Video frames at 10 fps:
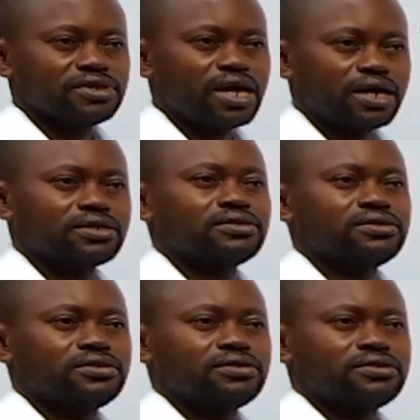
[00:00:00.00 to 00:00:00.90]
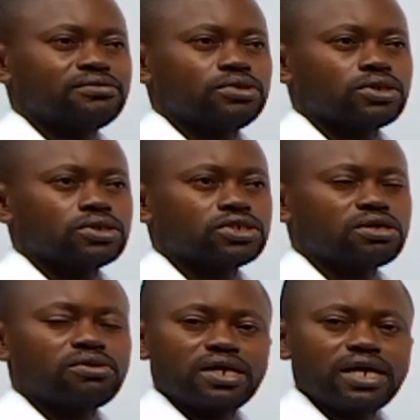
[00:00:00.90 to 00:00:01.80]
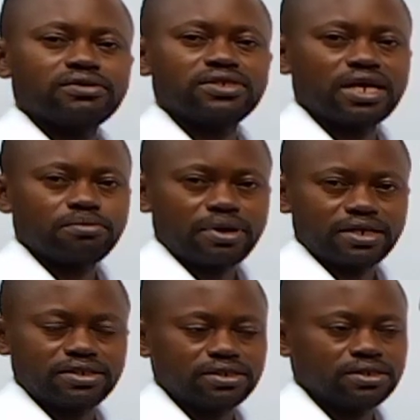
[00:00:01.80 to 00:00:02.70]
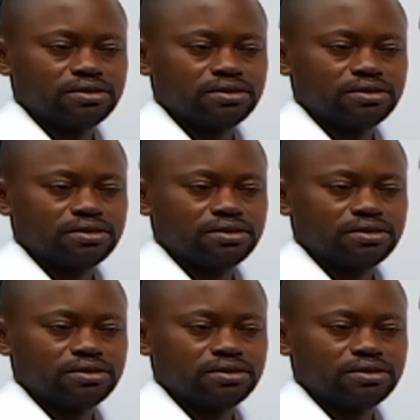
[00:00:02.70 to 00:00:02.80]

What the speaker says: yeah, because someone out there might